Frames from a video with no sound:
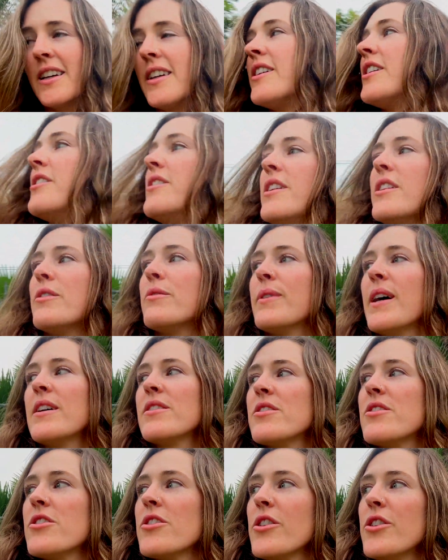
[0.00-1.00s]
You need to
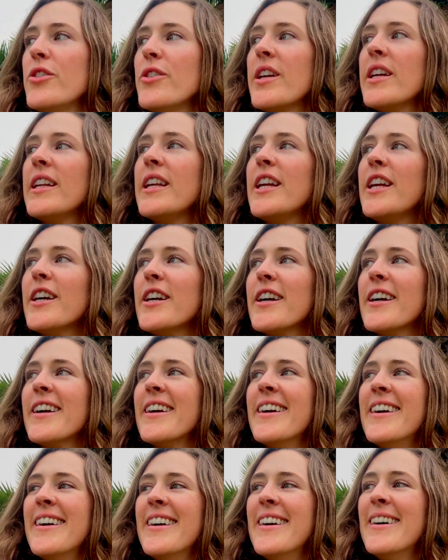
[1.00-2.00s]
rest so you can hear.
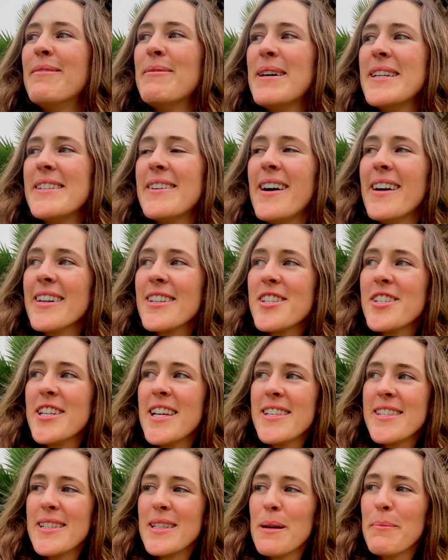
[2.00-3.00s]
My dog is
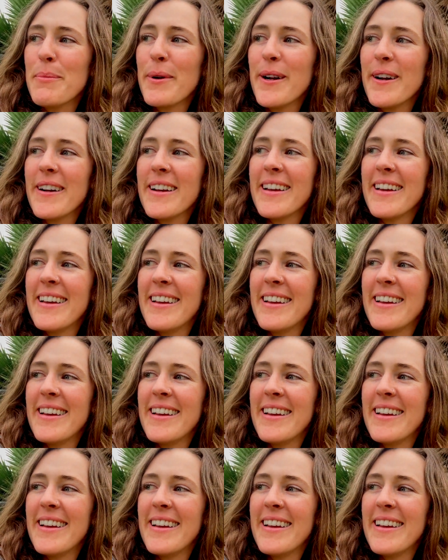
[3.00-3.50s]
chasing a bird.